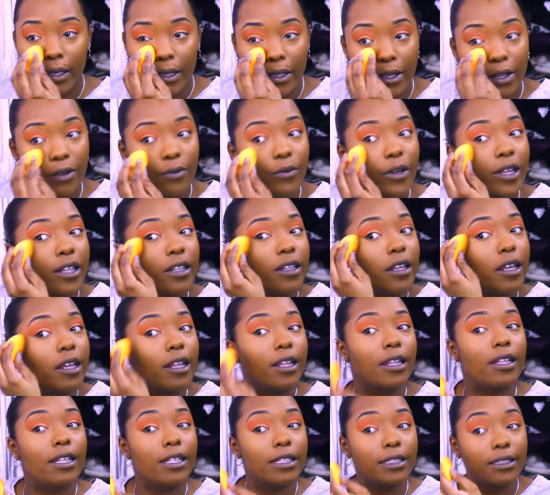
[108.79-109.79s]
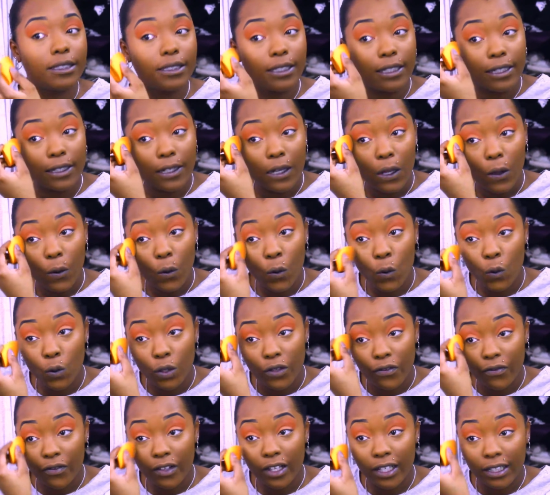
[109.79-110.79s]
I went and listed all the
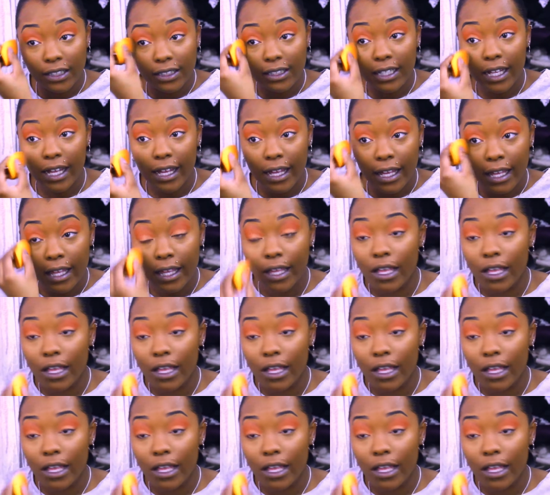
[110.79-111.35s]
things that